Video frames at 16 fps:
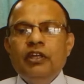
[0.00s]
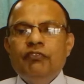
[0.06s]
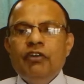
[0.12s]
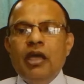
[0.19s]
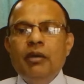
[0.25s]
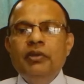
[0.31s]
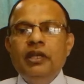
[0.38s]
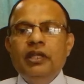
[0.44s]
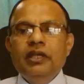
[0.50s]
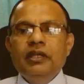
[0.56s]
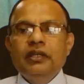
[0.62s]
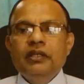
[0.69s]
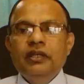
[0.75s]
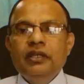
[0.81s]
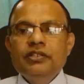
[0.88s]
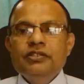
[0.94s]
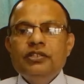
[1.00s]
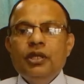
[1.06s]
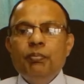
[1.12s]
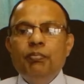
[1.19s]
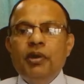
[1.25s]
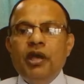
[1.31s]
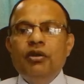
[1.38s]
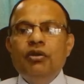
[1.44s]
The family is
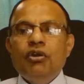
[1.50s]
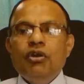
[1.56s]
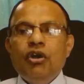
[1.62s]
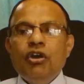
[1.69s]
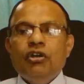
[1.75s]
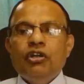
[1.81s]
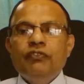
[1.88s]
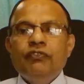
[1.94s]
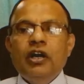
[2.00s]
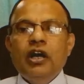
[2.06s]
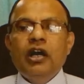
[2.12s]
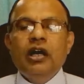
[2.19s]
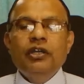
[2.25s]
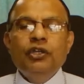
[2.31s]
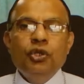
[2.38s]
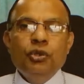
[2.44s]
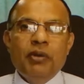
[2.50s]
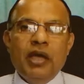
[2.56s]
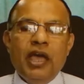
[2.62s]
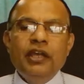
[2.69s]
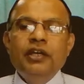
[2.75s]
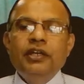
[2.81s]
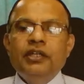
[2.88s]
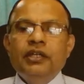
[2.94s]
the bedrock of our
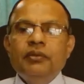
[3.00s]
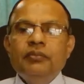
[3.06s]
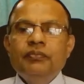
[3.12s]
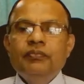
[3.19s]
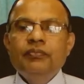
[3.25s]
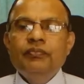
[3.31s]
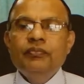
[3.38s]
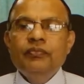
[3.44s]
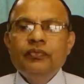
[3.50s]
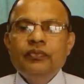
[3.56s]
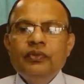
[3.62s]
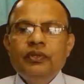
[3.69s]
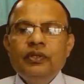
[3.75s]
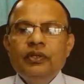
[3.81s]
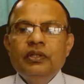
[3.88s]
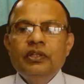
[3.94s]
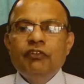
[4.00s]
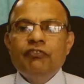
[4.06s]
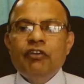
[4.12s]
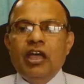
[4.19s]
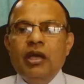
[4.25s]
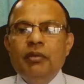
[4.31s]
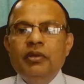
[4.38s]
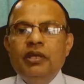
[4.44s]
humanity. The
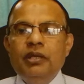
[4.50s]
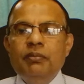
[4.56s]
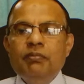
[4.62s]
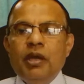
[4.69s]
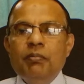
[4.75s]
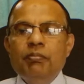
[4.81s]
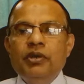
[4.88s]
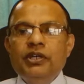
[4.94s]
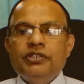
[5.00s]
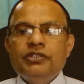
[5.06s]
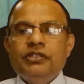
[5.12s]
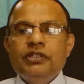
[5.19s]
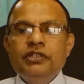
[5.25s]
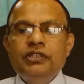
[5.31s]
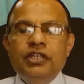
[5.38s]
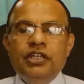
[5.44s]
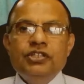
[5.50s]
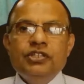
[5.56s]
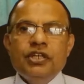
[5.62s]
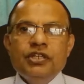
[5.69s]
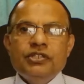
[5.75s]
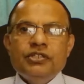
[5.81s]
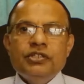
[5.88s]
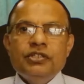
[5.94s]
family members
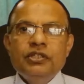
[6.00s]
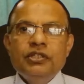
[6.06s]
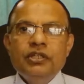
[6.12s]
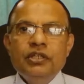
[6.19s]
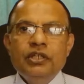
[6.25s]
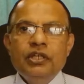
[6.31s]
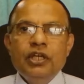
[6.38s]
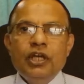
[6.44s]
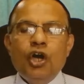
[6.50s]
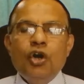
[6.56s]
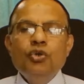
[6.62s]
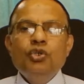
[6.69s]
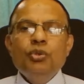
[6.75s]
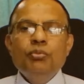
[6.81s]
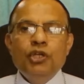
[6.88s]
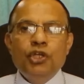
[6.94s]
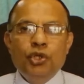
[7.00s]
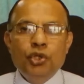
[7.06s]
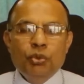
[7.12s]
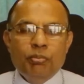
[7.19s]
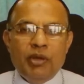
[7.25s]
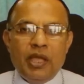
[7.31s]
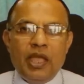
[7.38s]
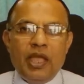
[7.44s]
teach us how to be
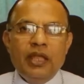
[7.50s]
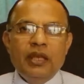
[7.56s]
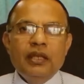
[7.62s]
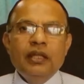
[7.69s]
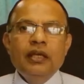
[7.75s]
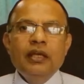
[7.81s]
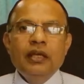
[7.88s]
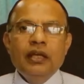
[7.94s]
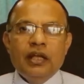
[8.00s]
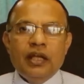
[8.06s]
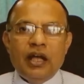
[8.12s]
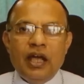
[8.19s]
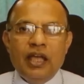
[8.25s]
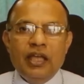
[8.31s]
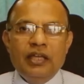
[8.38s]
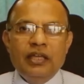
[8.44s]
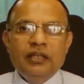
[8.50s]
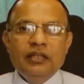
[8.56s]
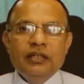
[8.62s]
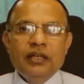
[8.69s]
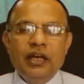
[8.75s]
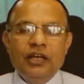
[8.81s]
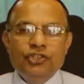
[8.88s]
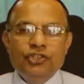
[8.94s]
humane, kind,